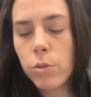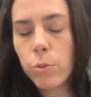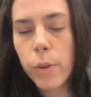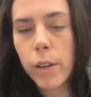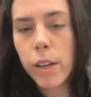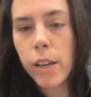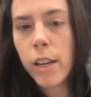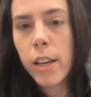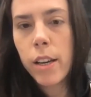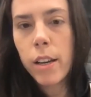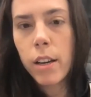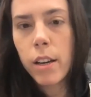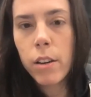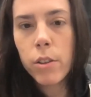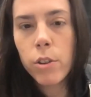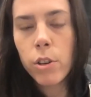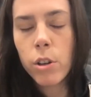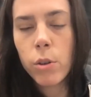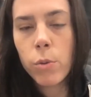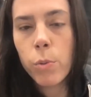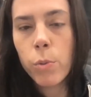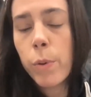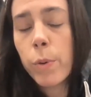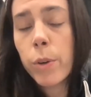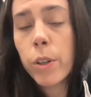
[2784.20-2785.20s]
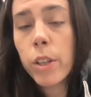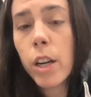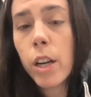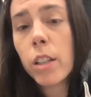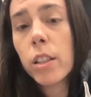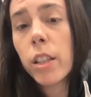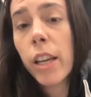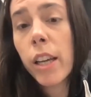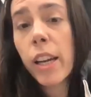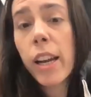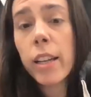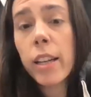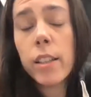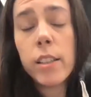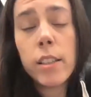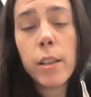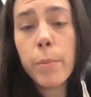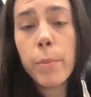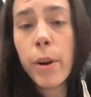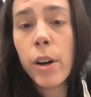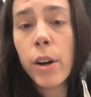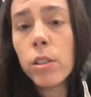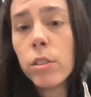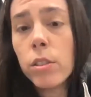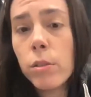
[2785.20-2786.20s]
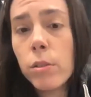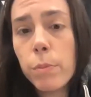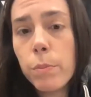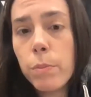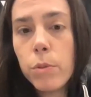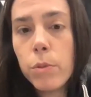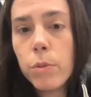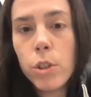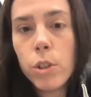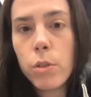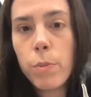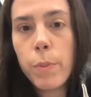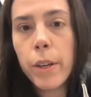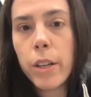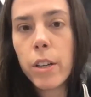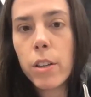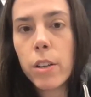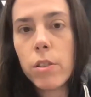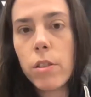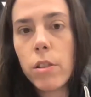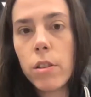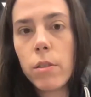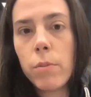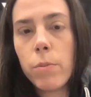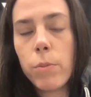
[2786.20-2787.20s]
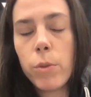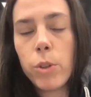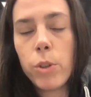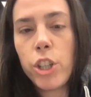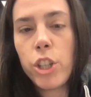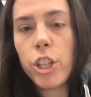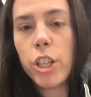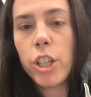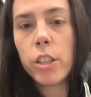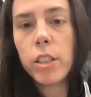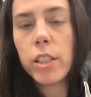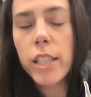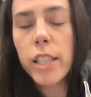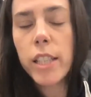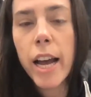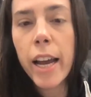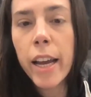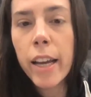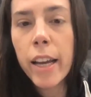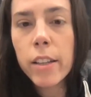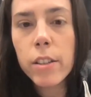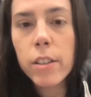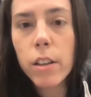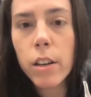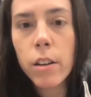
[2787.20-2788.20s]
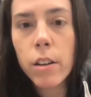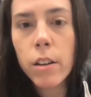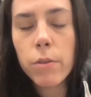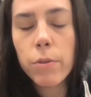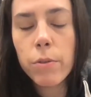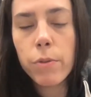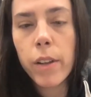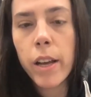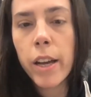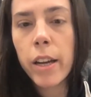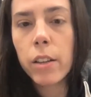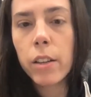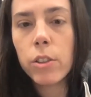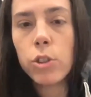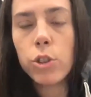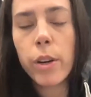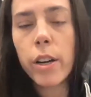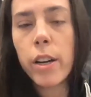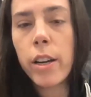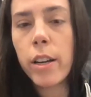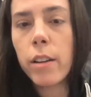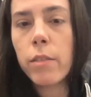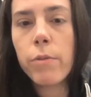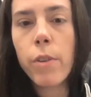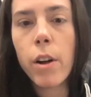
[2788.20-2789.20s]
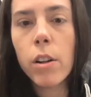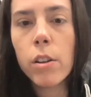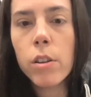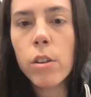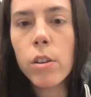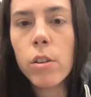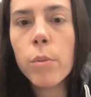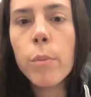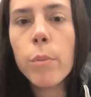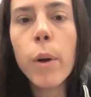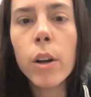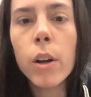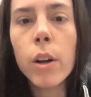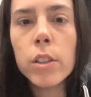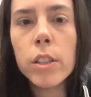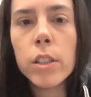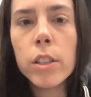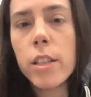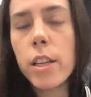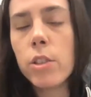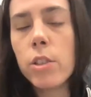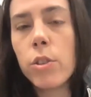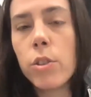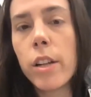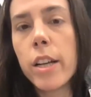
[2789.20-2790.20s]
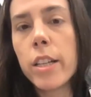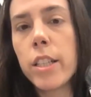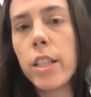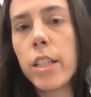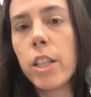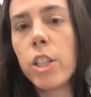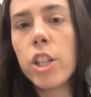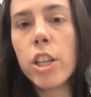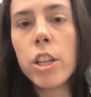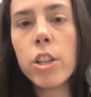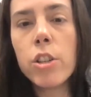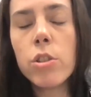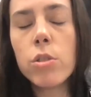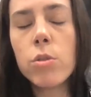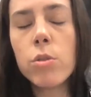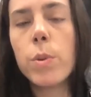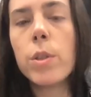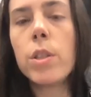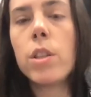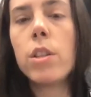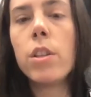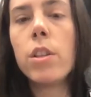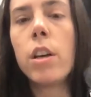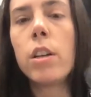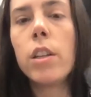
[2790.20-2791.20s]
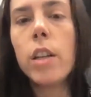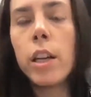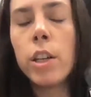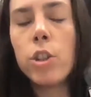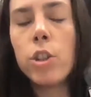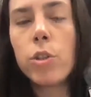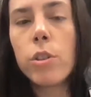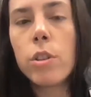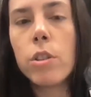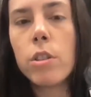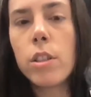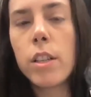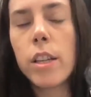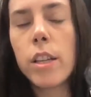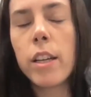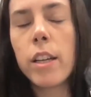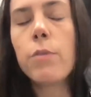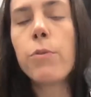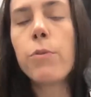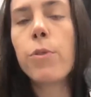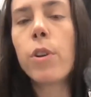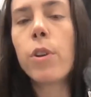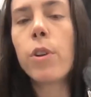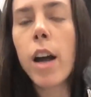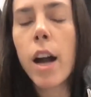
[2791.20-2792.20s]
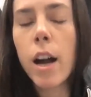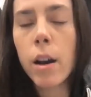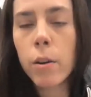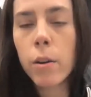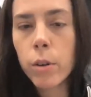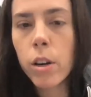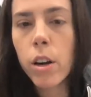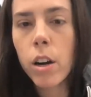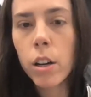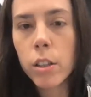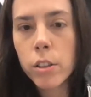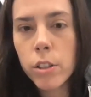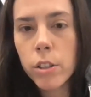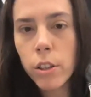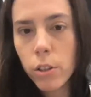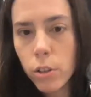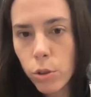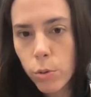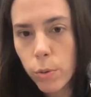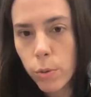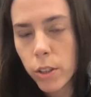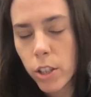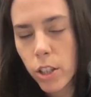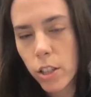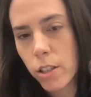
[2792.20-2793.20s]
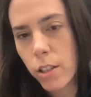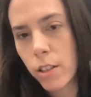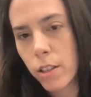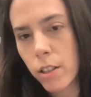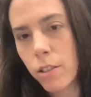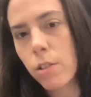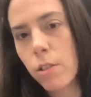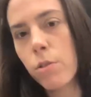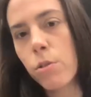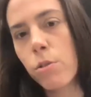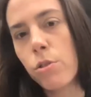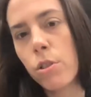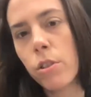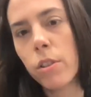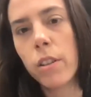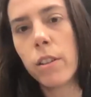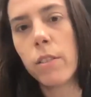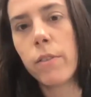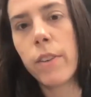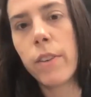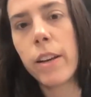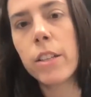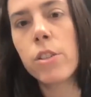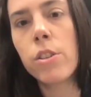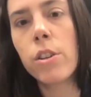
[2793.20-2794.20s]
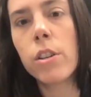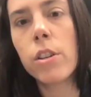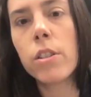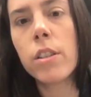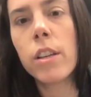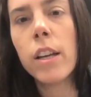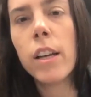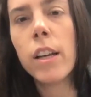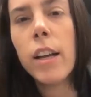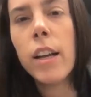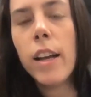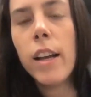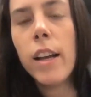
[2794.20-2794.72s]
really, we were not getting demand just because the sheer size of like trading volume on decentralized exchanges was not interesting for our audience, which is institutional investors.